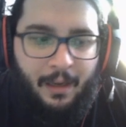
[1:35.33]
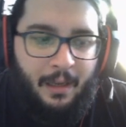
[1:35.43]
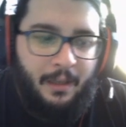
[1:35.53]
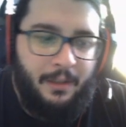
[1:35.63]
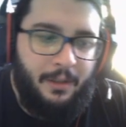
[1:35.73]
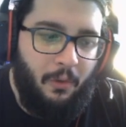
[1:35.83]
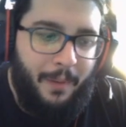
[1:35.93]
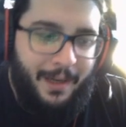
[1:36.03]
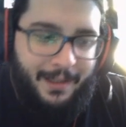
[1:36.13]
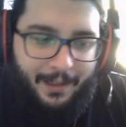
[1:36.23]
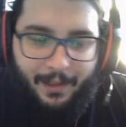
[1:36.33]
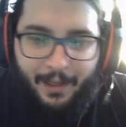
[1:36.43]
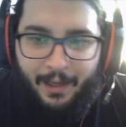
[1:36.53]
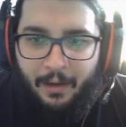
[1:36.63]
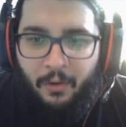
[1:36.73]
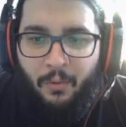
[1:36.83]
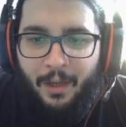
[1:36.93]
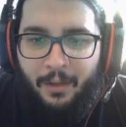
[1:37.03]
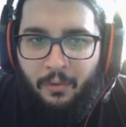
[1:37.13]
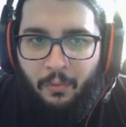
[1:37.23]
So basically, you
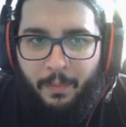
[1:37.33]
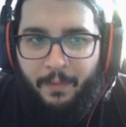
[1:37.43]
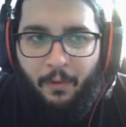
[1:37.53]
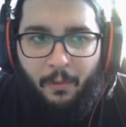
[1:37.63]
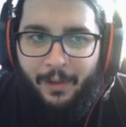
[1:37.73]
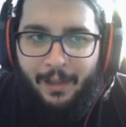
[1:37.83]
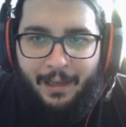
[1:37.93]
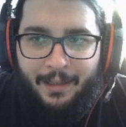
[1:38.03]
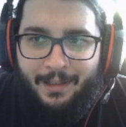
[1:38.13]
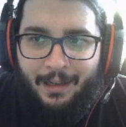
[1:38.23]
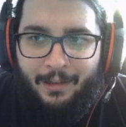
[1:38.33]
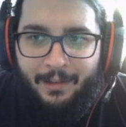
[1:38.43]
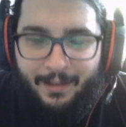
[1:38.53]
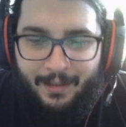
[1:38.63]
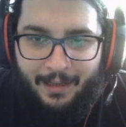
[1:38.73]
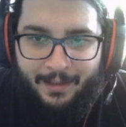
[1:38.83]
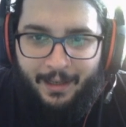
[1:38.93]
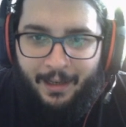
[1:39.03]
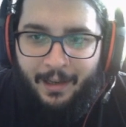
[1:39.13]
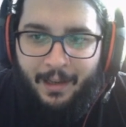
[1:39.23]
need to, before we start
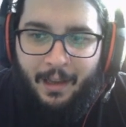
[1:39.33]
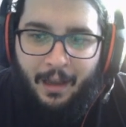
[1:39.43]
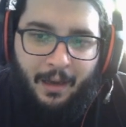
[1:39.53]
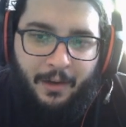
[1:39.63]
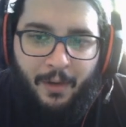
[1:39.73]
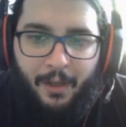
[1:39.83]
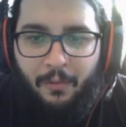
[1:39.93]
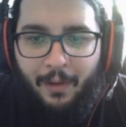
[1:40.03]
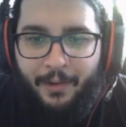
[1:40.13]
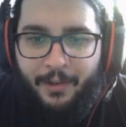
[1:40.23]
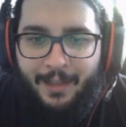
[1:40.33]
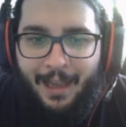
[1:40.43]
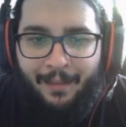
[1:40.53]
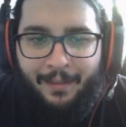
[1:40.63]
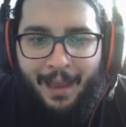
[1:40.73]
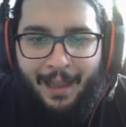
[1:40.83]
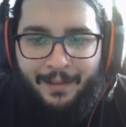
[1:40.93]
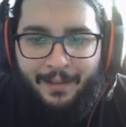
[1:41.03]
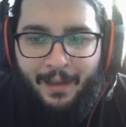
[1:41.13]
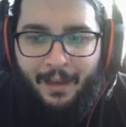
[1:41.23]
discussing, you need to understand
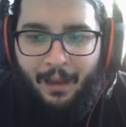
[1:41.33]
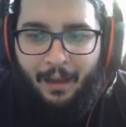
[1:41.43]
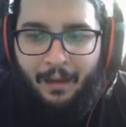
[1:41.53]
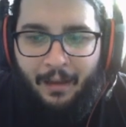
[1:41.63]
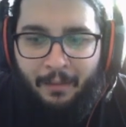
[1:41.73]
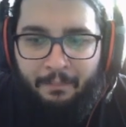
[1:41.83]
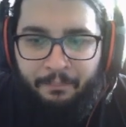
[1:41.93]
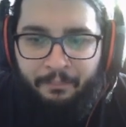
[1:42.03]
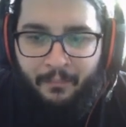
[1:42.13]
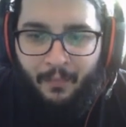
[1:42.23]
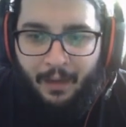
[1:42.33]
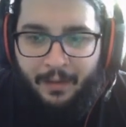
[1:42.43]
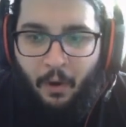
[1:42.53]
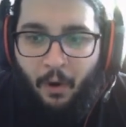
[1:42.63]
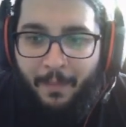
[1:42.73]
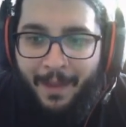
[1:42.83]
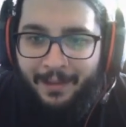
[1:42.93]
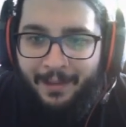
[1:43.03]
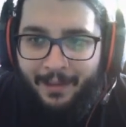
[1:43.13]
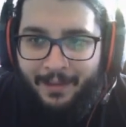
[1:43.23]
that the
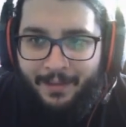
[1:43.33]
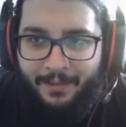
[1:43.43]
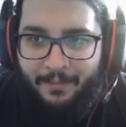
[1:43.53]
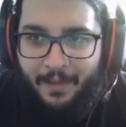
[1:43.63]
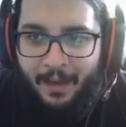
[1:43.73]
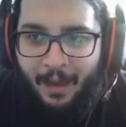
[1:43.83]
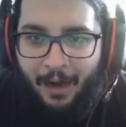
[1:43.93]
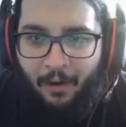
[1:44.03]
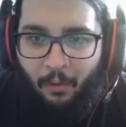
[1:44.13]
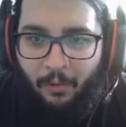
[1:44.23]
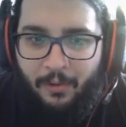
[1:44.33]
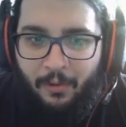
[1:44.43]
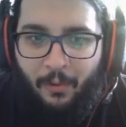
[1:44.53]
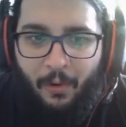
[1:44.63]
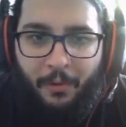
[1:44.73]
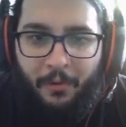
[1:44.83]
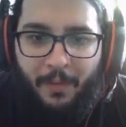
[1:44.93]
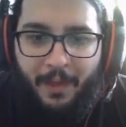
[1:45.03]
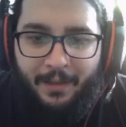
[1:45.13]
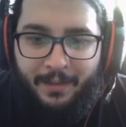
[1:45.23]
augmentics are also going to
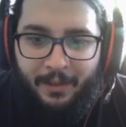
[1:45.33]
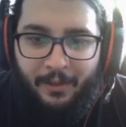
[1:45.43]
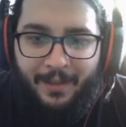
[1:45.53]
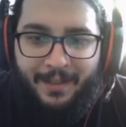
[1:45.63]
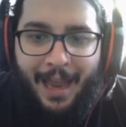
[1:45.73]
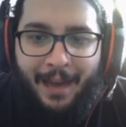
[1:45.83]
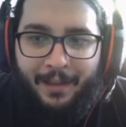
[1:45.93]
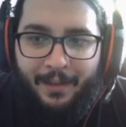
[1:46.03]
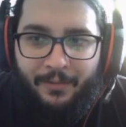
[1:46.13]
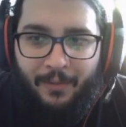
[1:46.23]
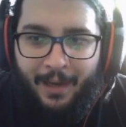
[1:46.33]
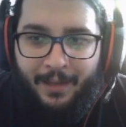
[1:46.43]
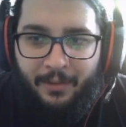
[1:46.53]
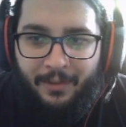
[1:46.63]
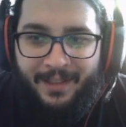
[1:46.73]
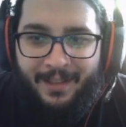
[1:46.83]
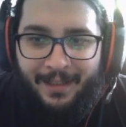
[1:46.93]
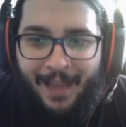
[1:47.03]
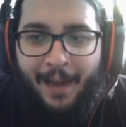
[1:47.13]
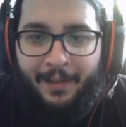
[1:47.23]
be considered as tactics, right? So this is a
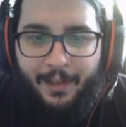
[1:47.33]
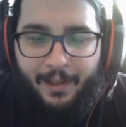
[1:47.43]
tactic.